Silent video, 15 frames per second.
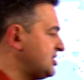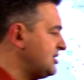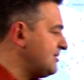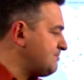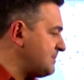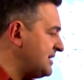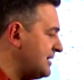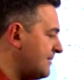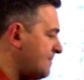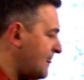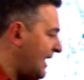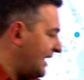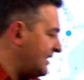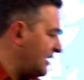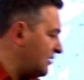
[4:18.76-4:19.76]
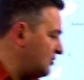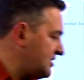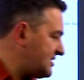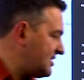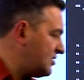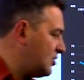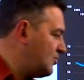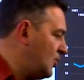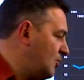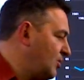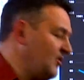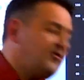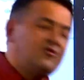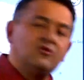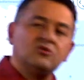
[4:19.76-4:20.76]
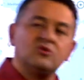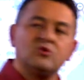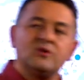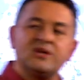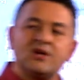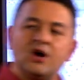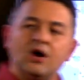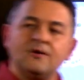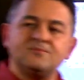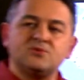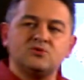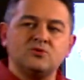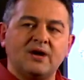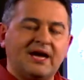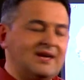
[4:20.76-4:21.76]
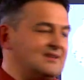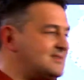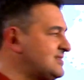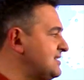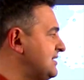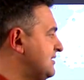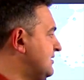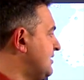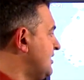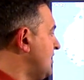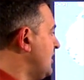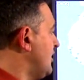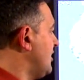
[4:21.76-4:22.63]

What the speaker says: GDP, and then we see the mobile phone going up to 18.